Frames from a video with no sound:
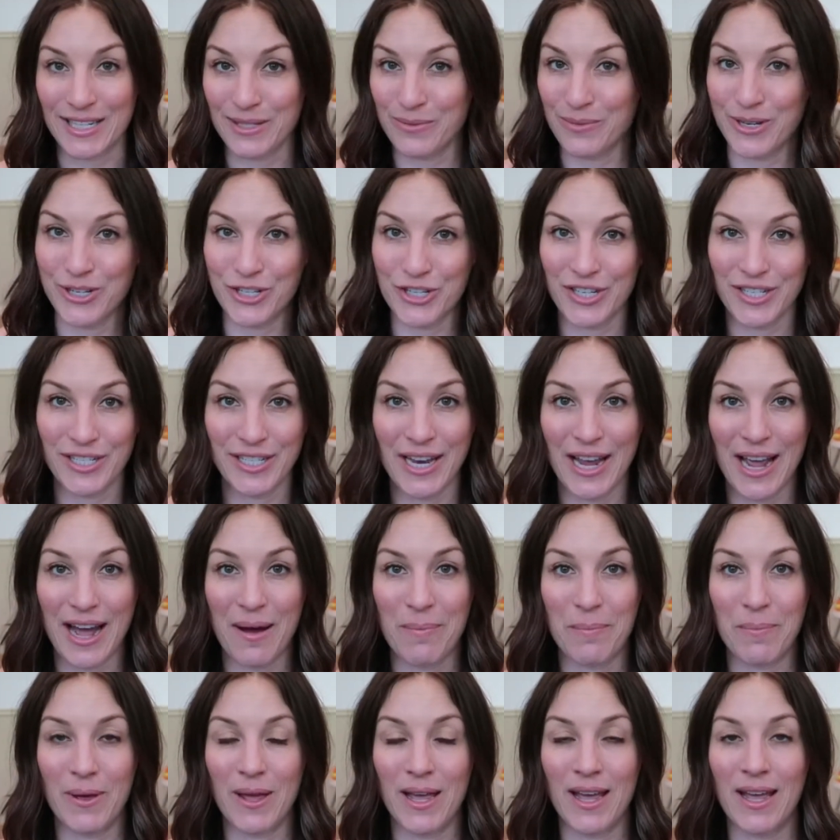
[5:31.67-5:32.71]
what just
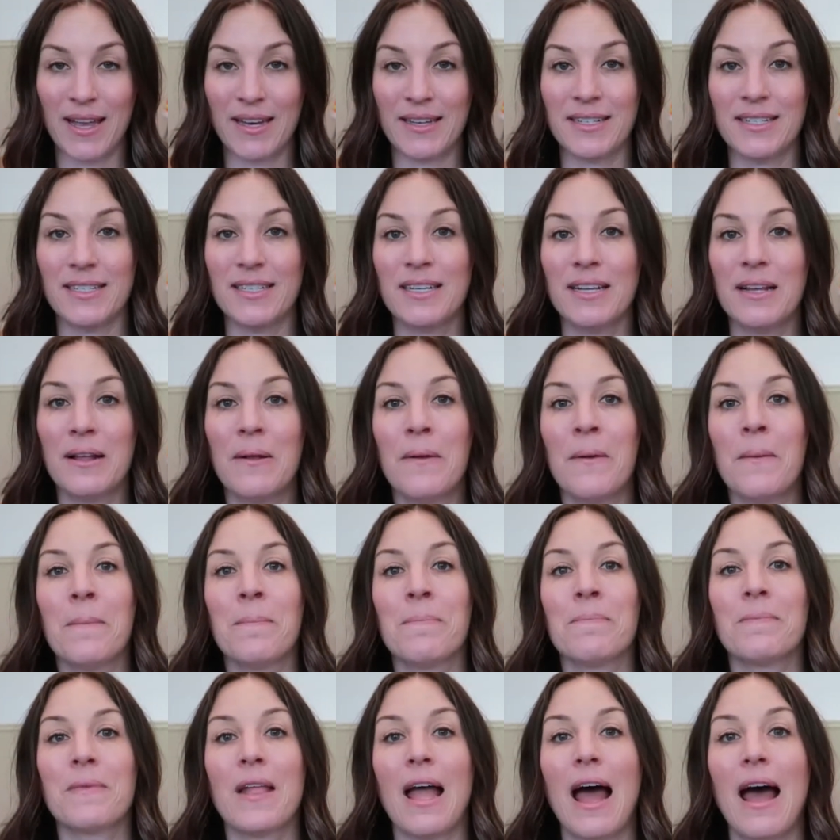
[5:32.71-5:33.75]
happened.
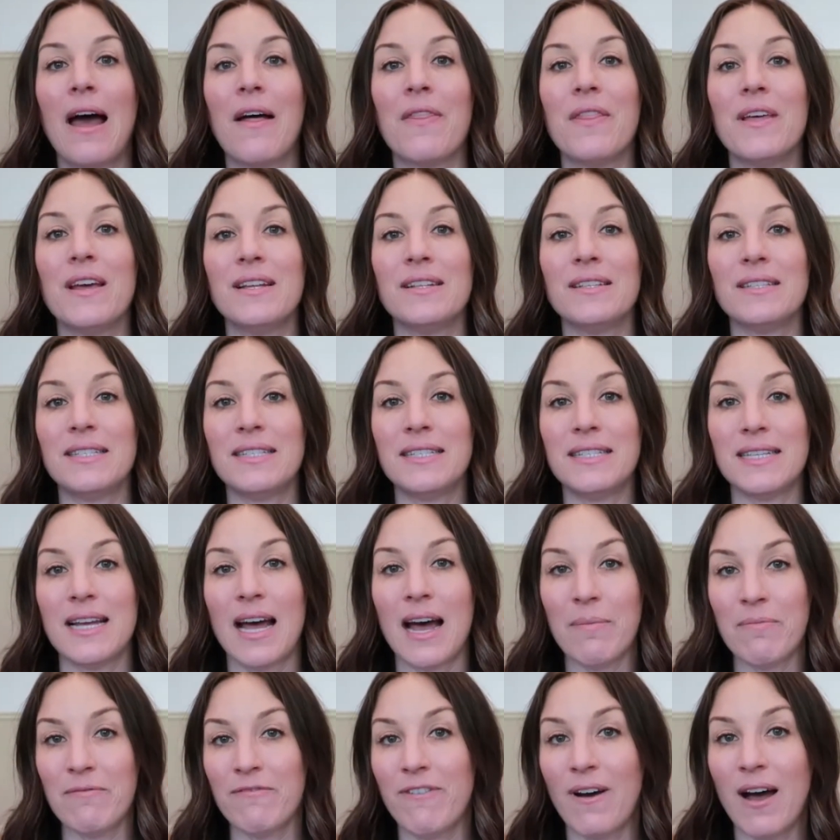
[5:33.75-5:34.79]
And then
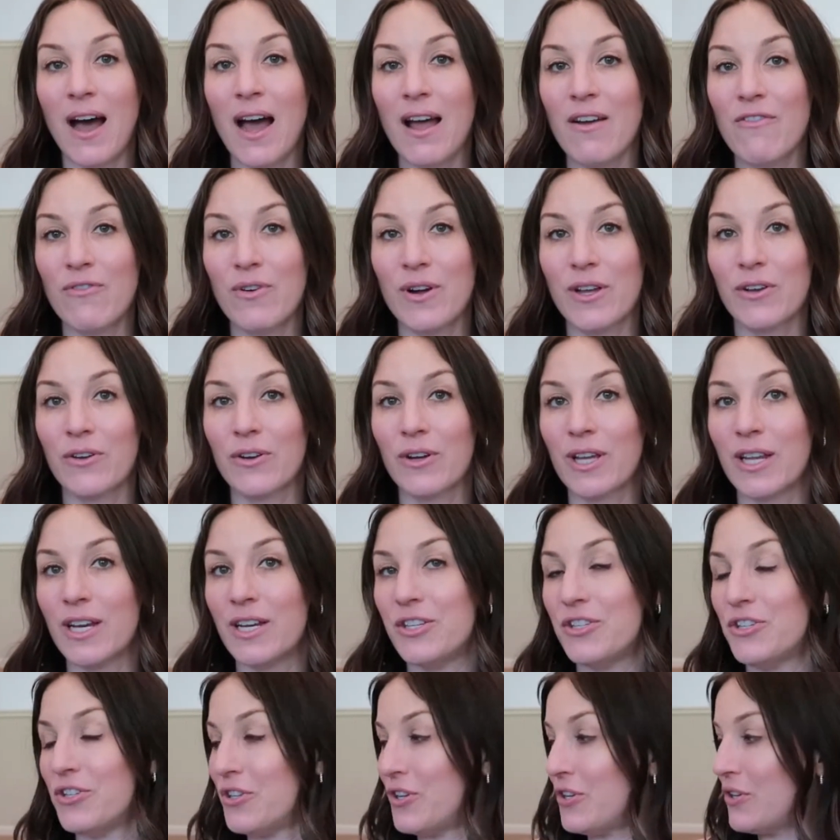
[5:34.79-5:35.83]
step 5, what you're
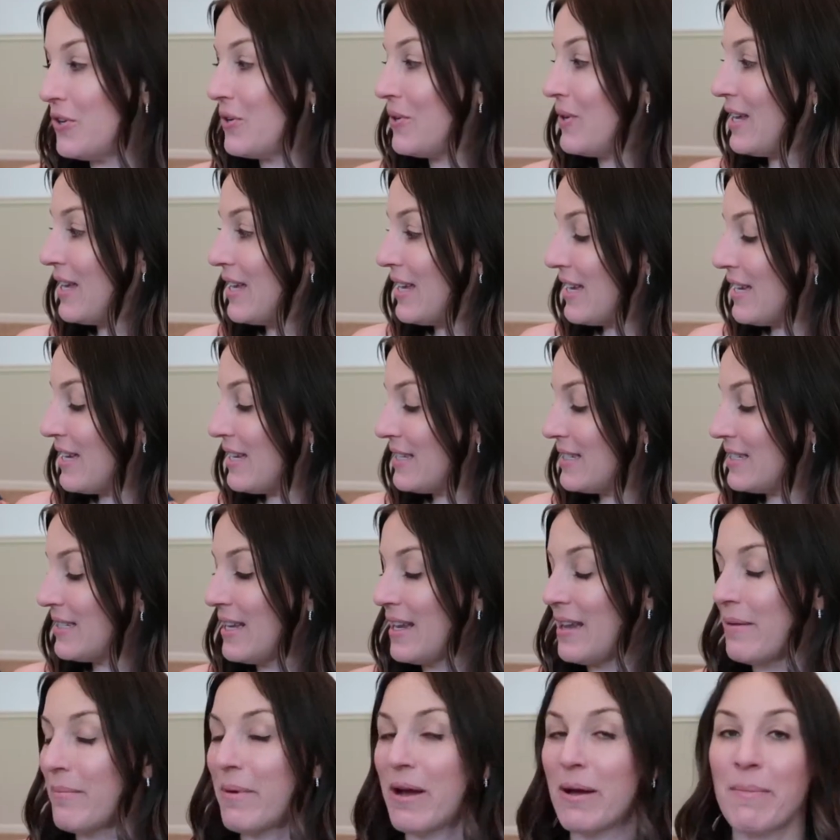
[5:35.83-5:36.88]
gonna do is,
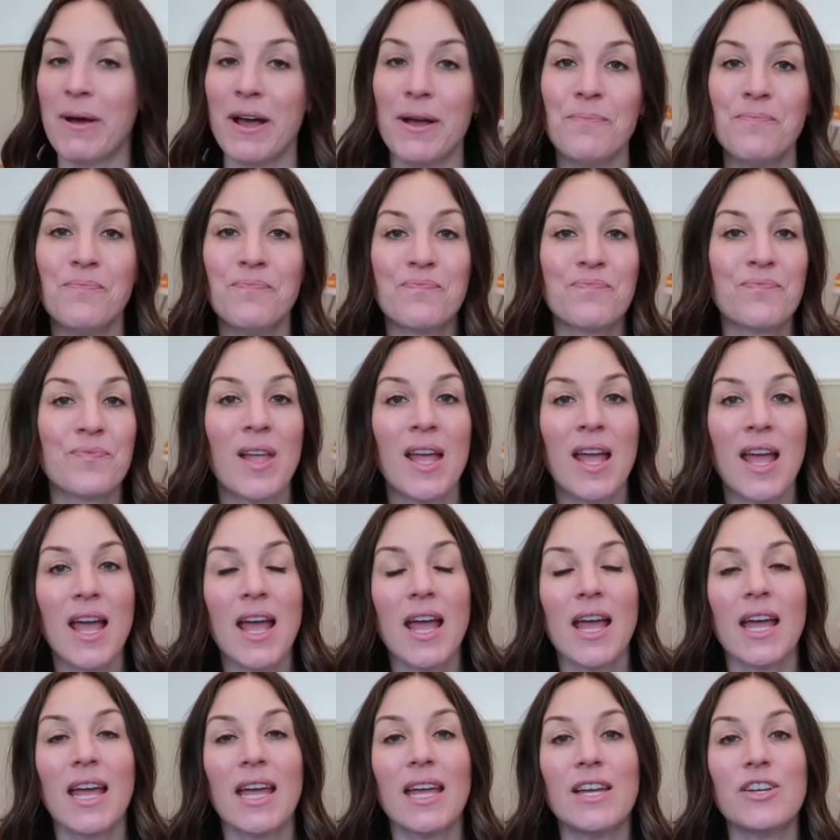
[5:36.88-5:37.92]
hey mama,
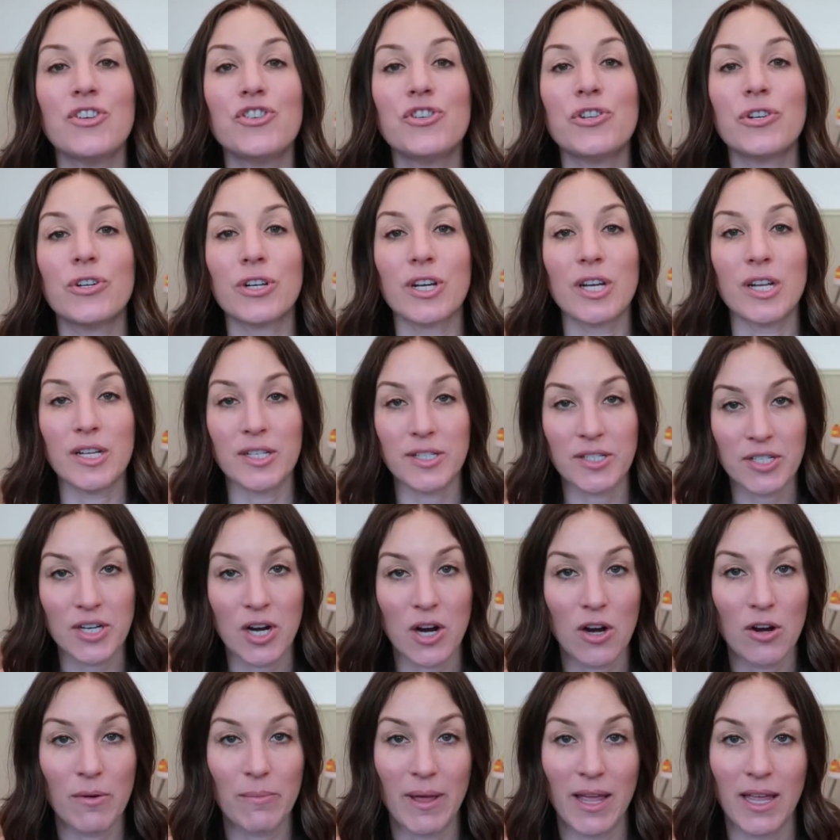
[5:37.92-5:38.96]
is you're gonna
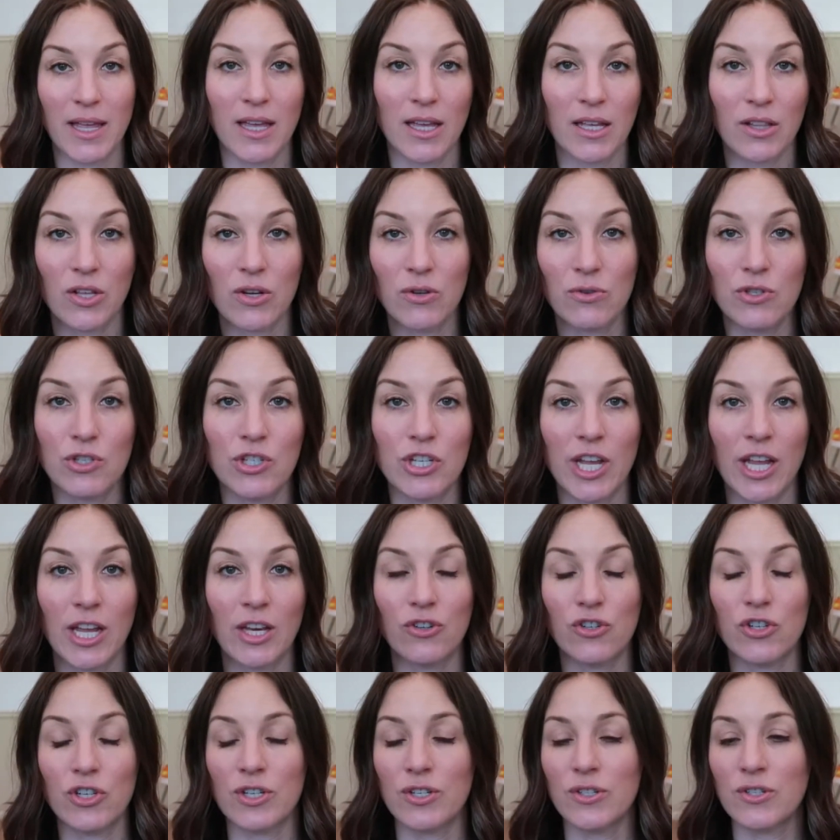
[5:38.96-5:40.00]
start making those
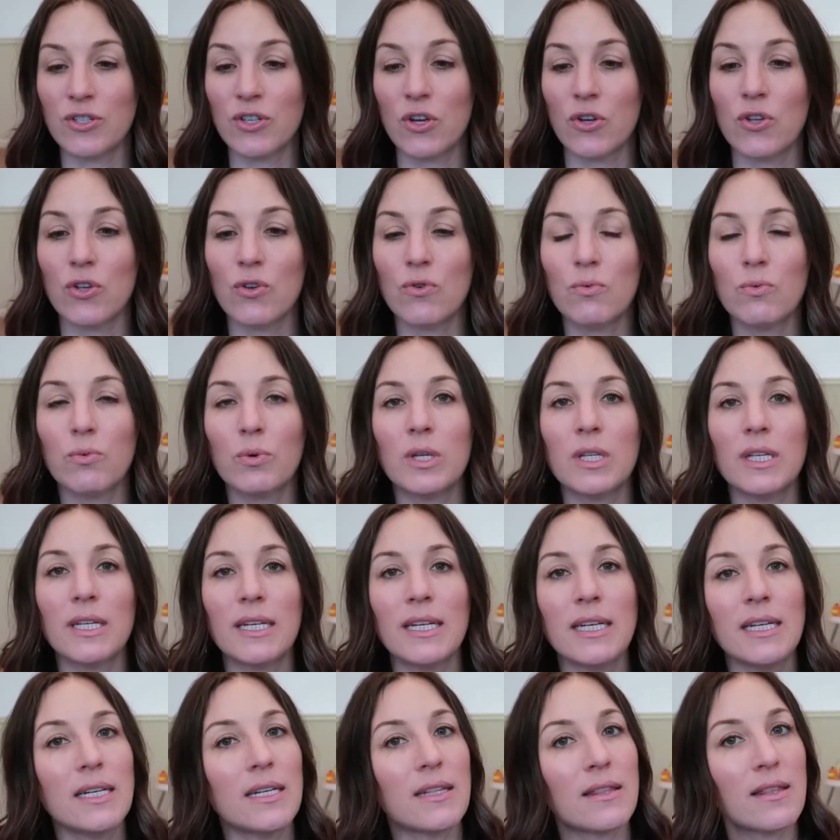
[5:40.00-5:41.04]
changes. So you really
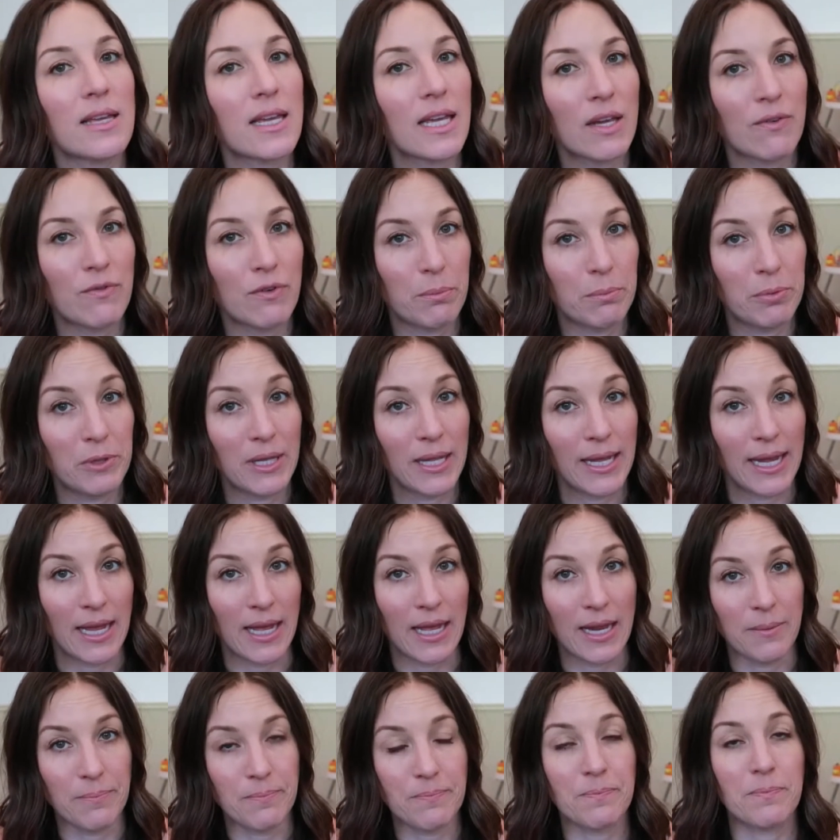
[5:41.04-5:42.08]
need to think of a
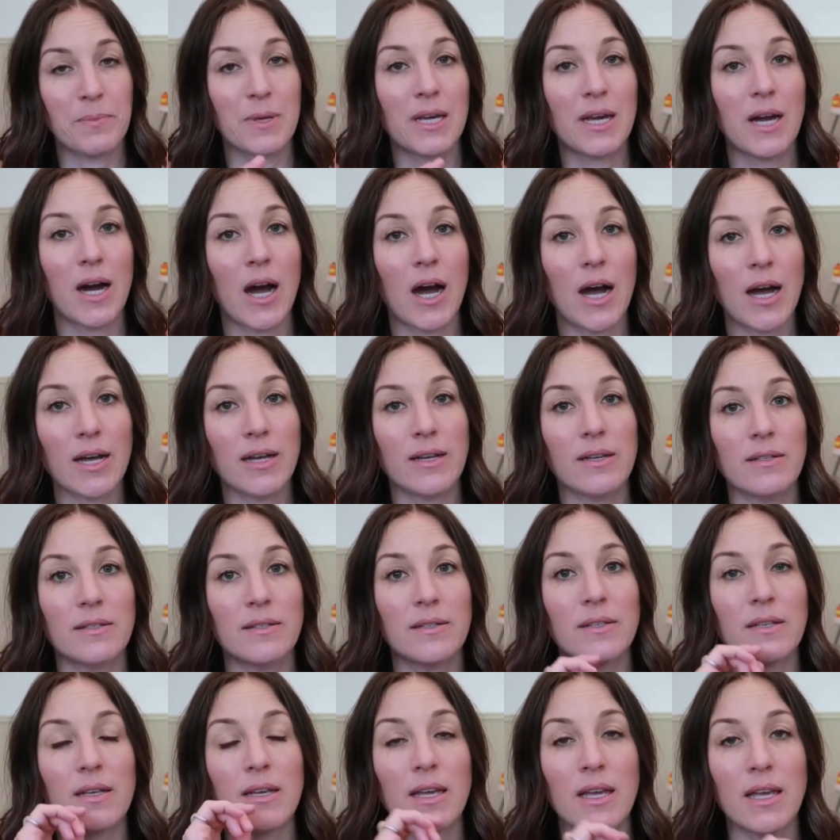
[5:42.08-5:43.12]
plan, because
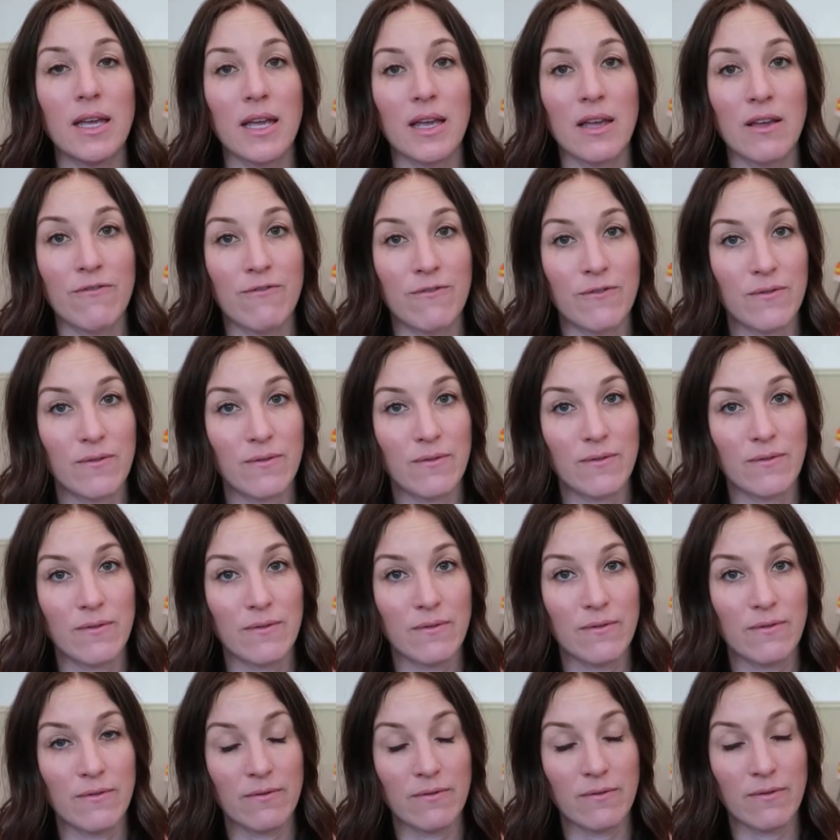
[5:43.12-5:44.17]
if
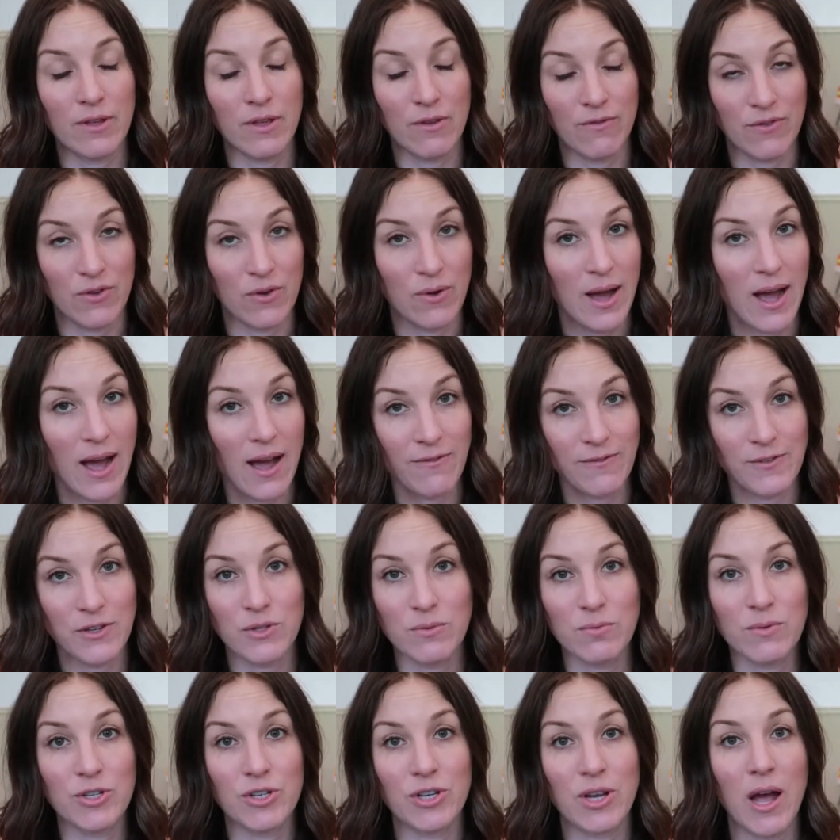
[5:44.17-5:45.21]
you have to
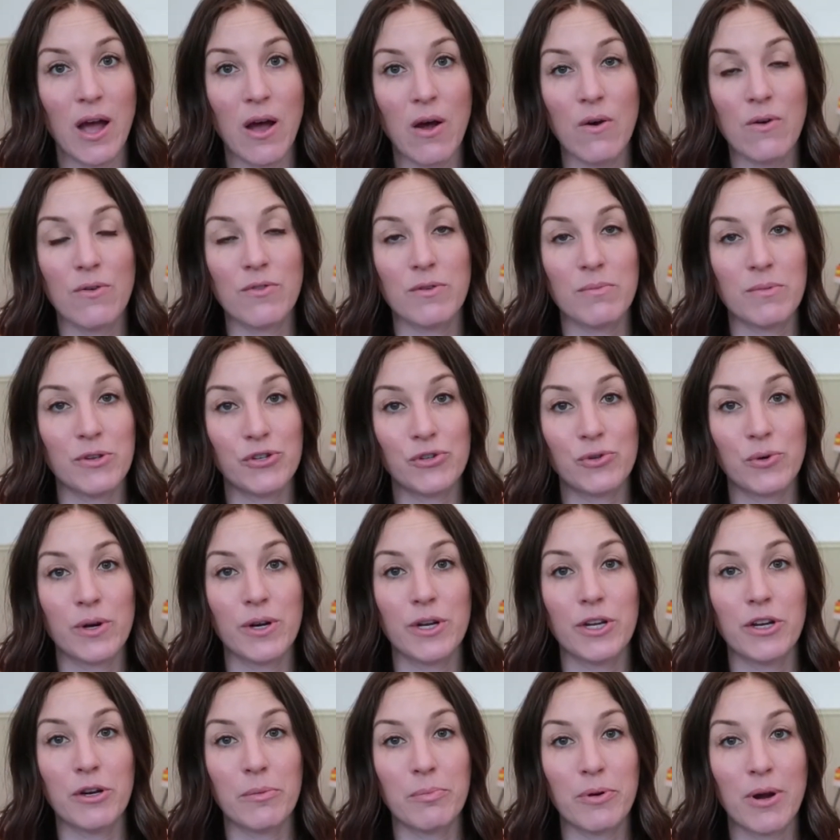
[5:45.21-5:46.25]
switch out the
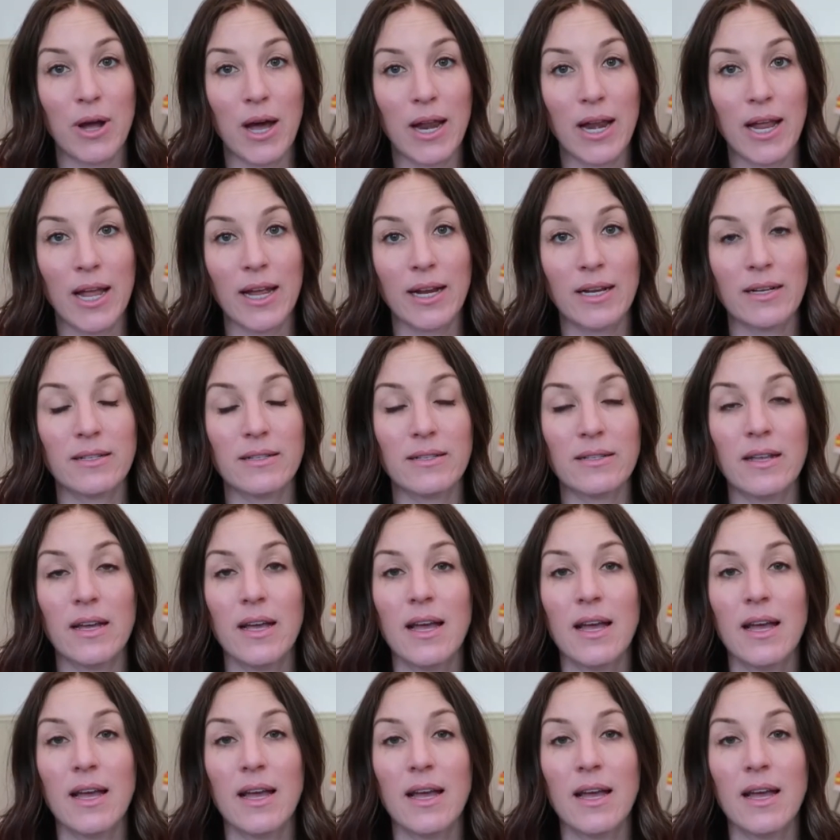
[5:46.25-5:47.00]
majority of your products,